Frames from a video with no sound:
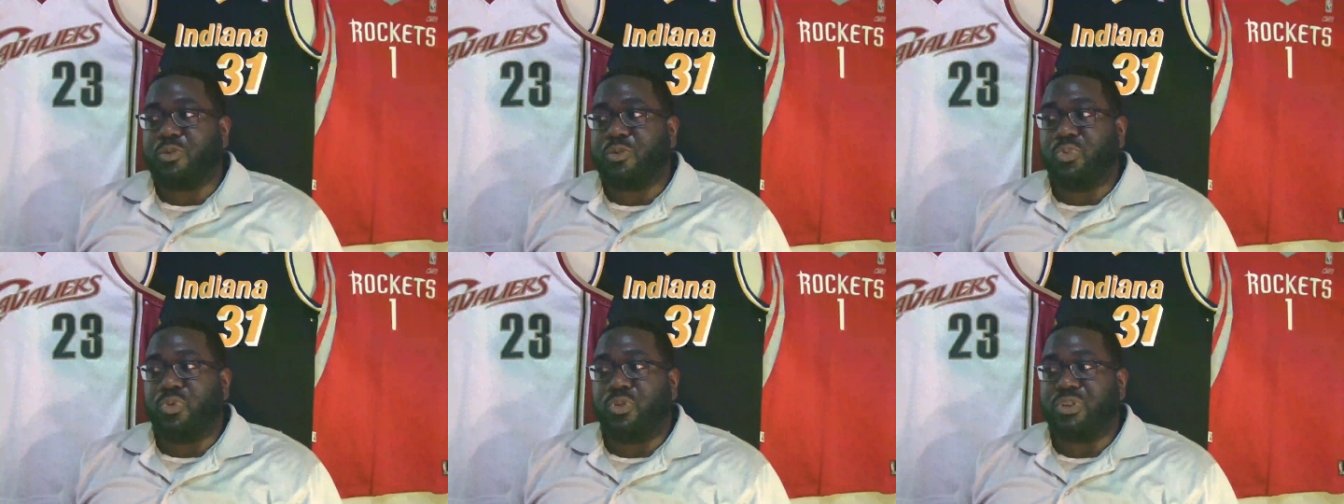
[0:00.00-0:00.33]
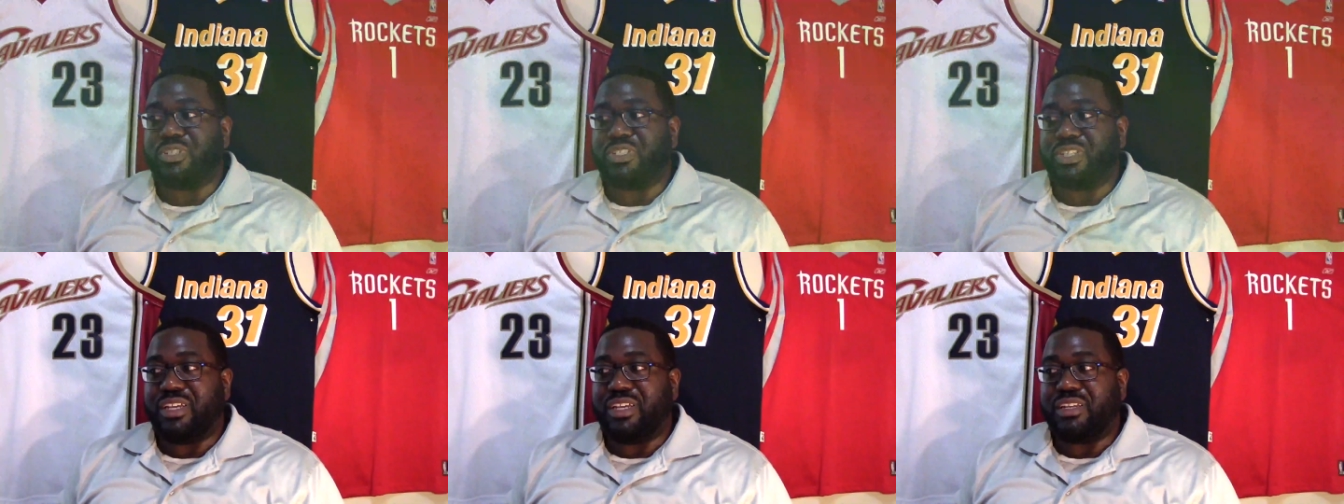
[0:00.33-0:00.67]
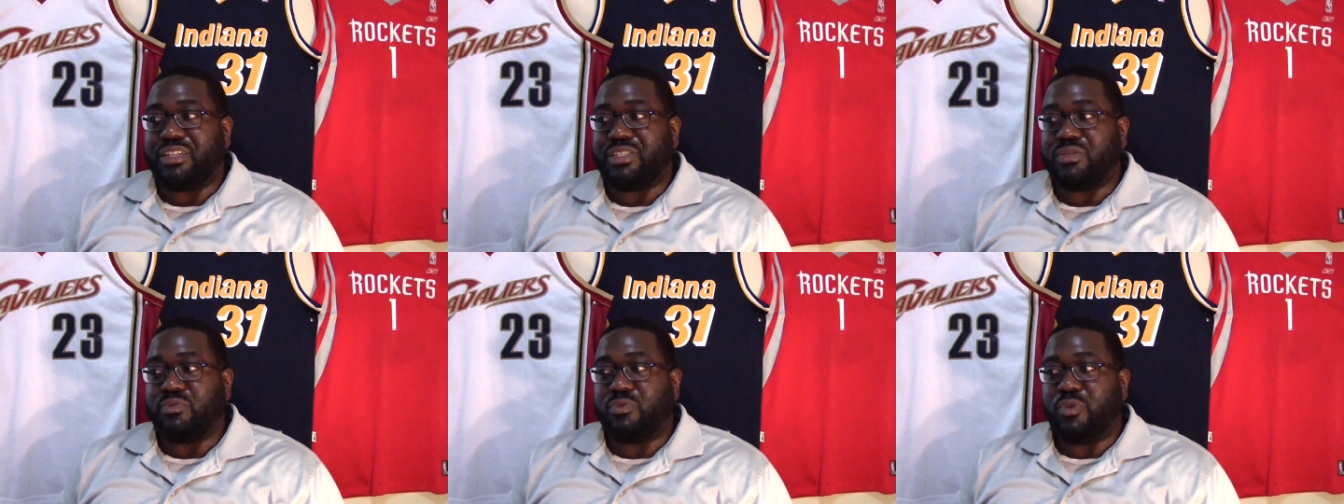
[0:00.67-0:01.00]

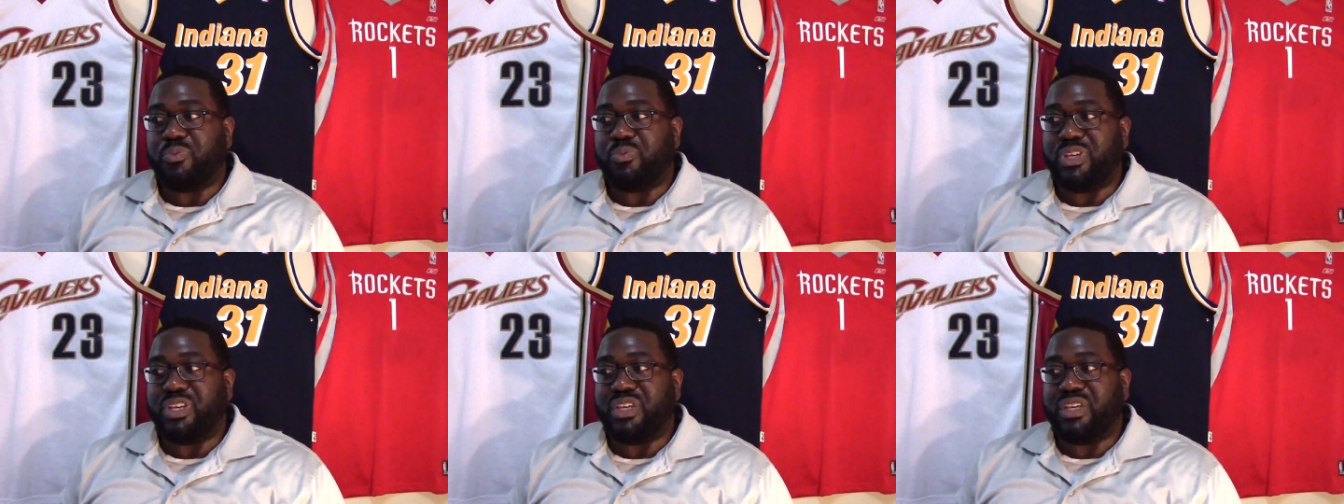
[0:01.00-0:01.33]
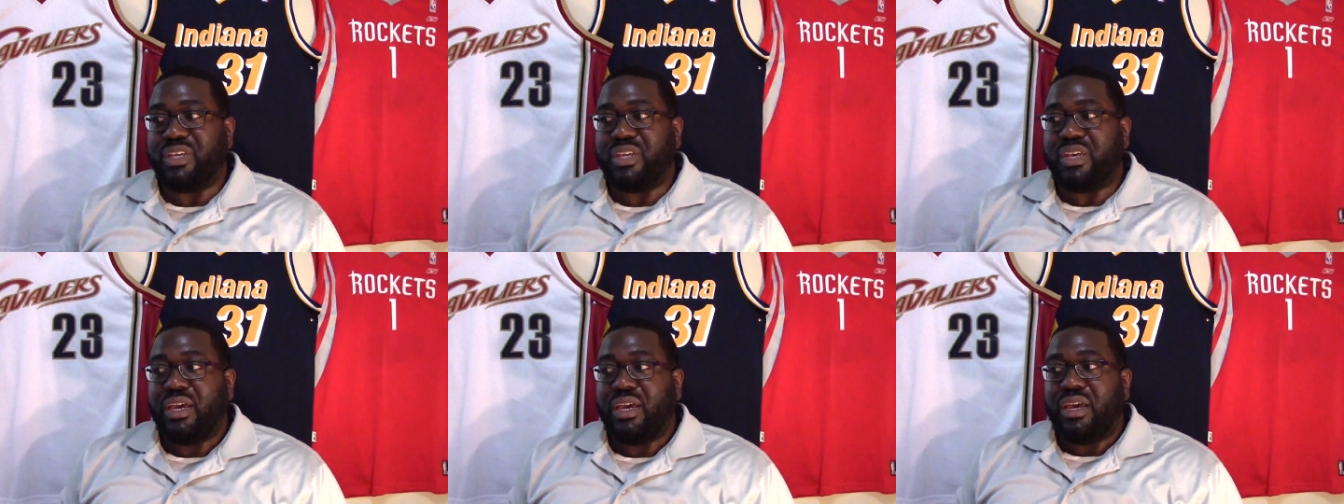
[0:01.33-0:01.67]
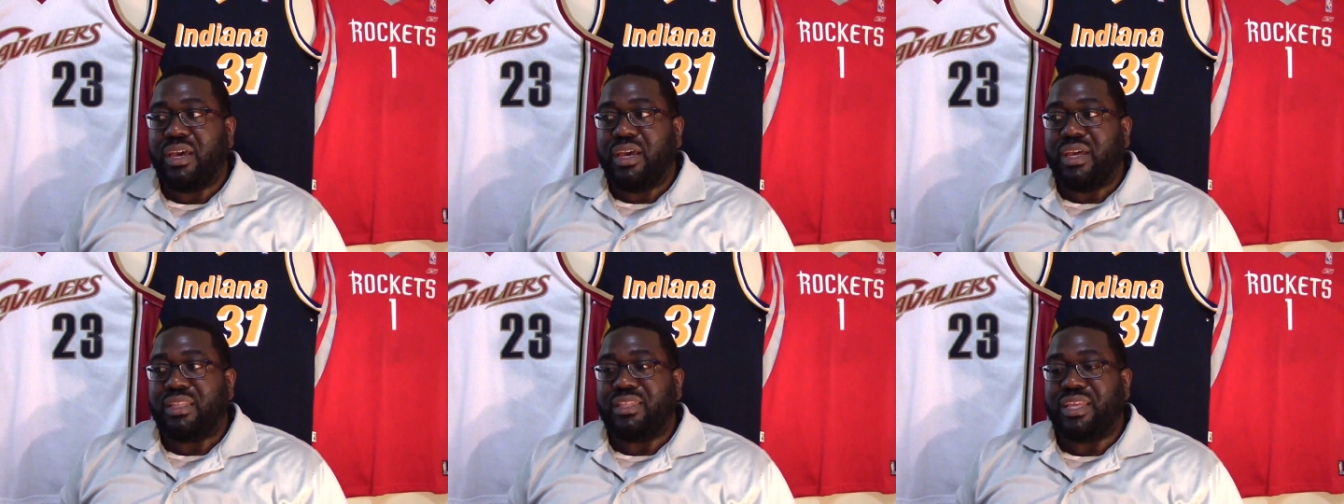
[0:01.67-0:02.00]
Porzingis will be
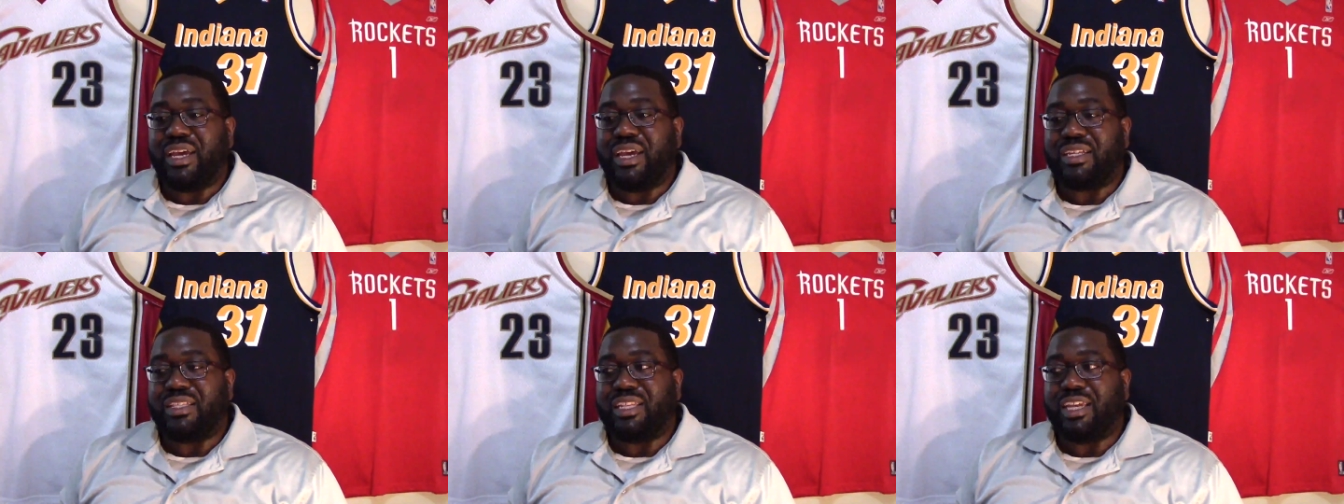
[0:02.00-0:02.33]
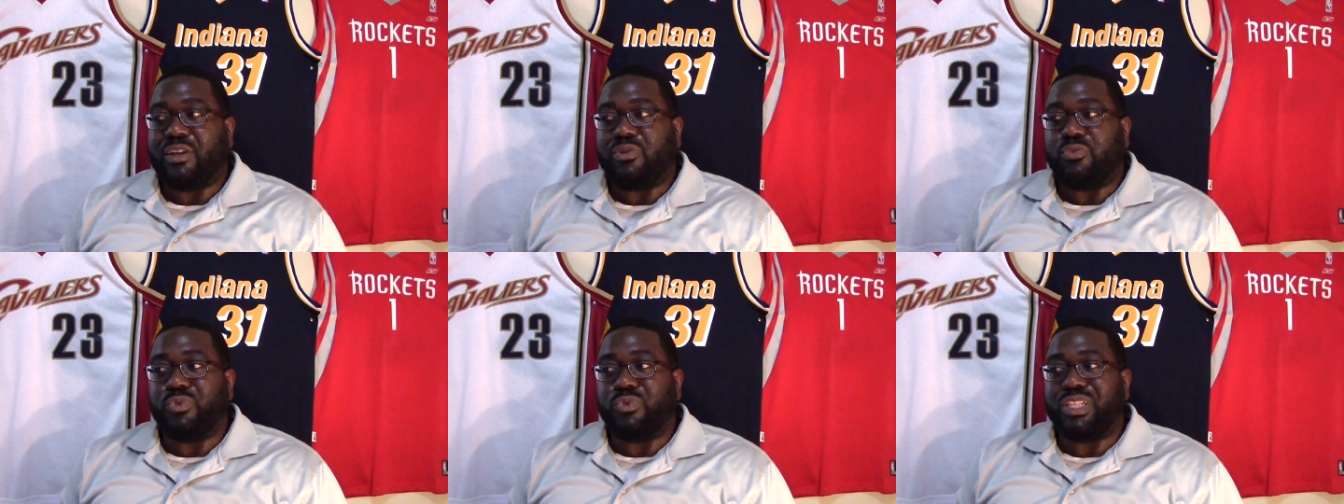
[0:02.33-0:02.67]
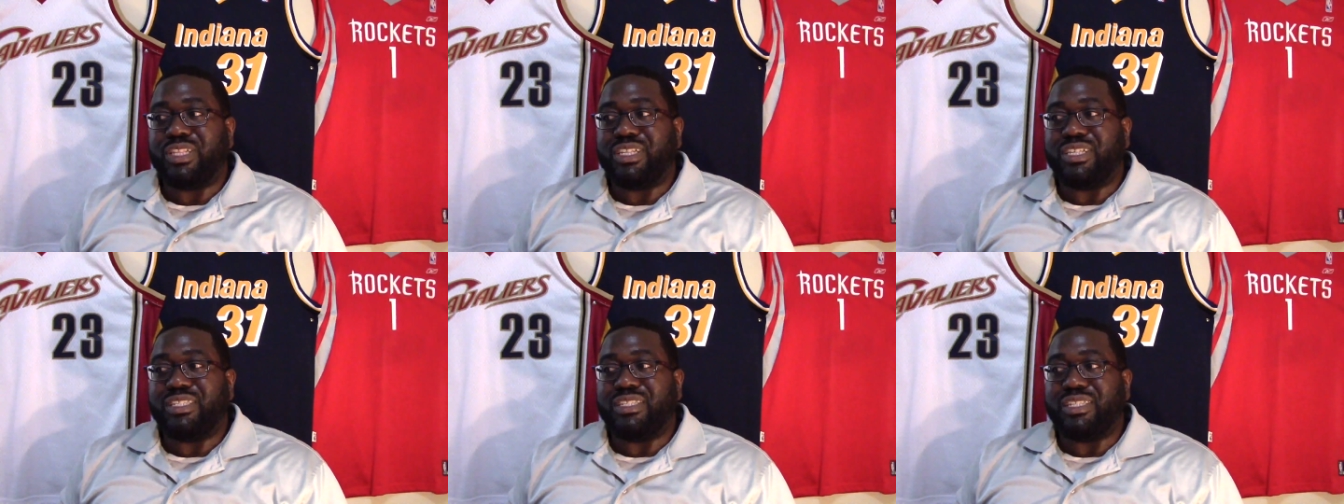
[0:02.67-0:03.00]
that they
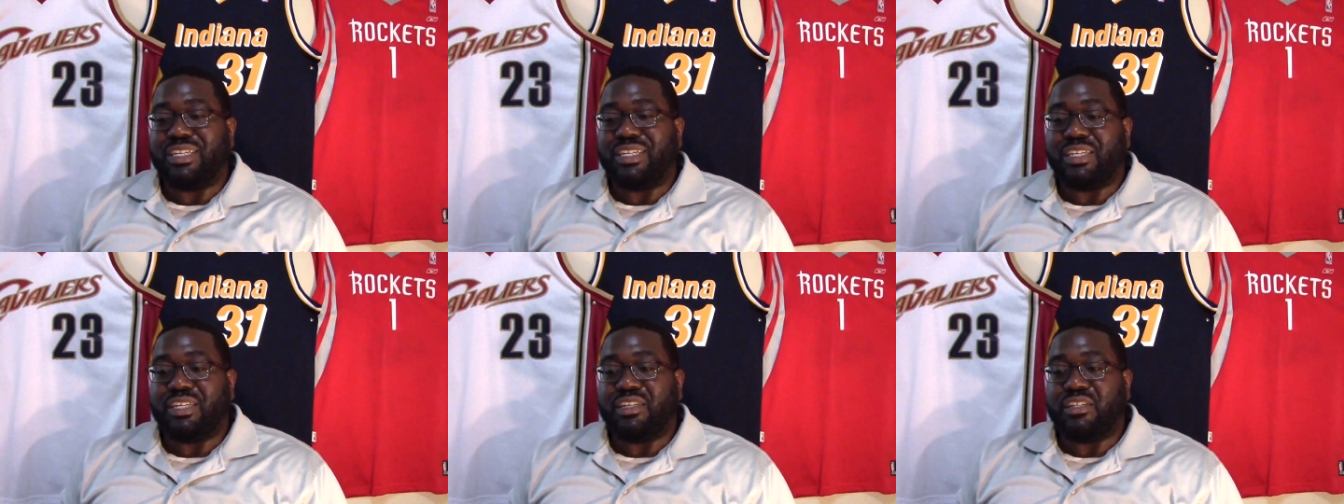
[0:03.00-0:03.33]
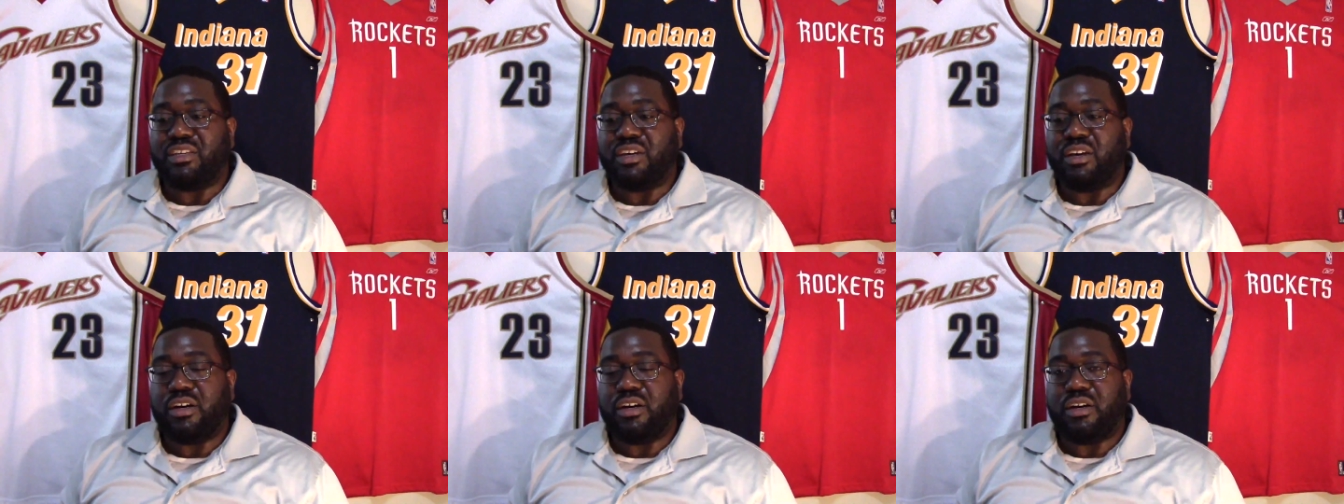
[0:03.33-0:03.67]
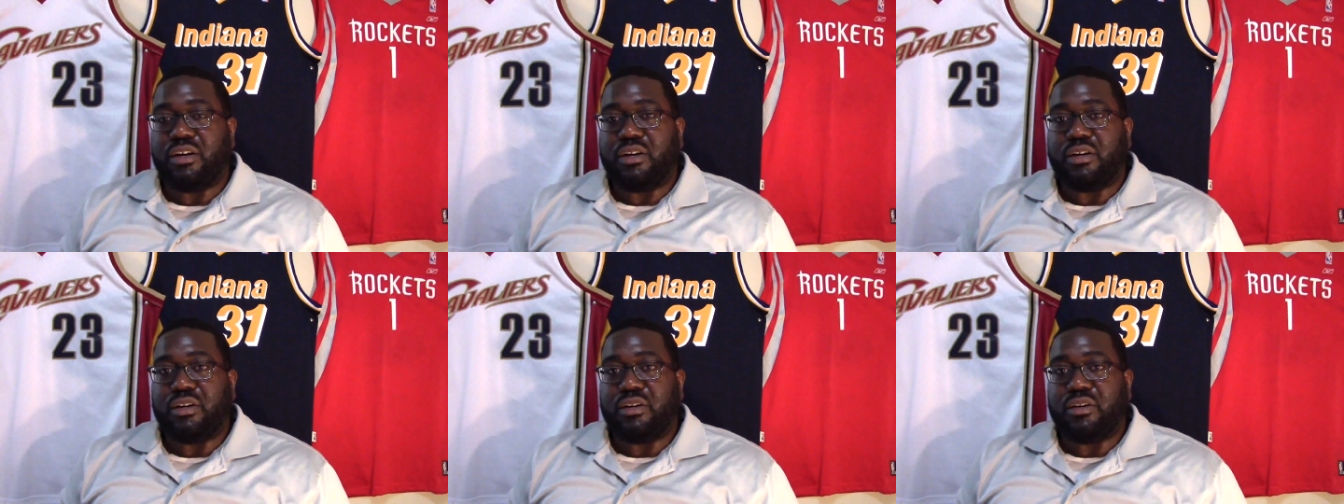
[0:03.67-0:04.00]
really need,
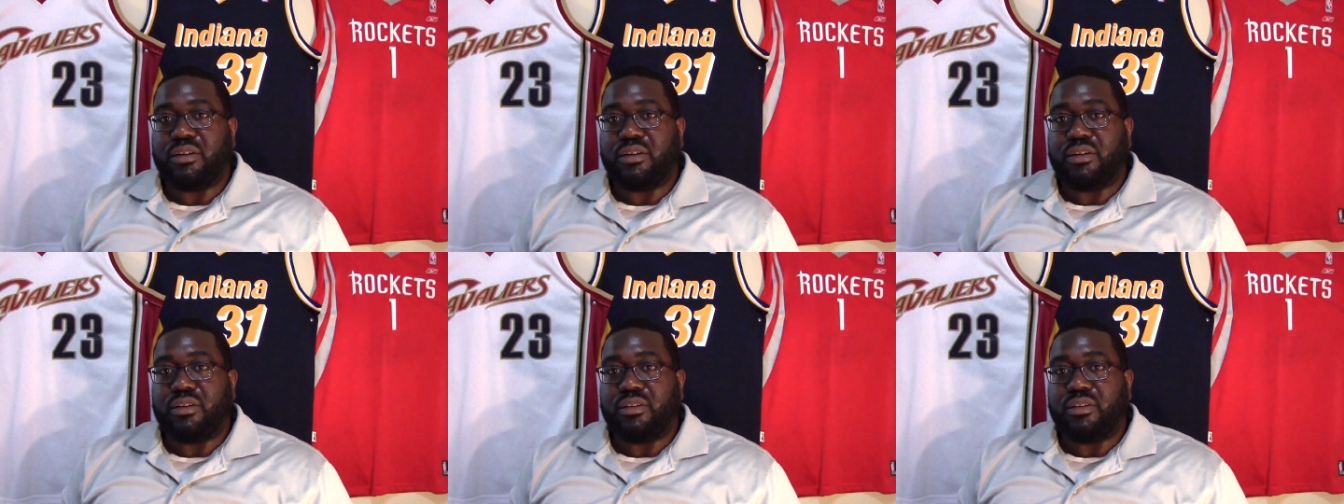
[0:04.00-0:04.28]
that